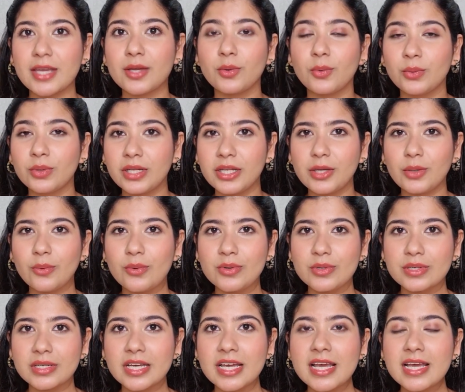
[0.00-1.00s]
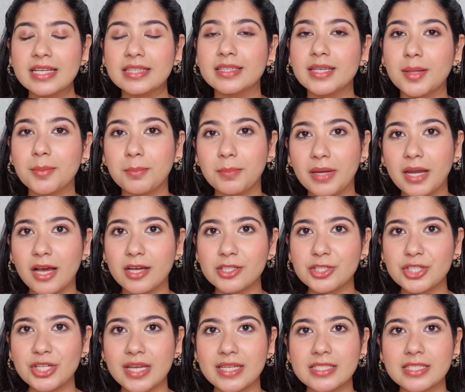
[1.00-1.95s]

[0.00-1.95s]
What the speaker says: I only owned their blush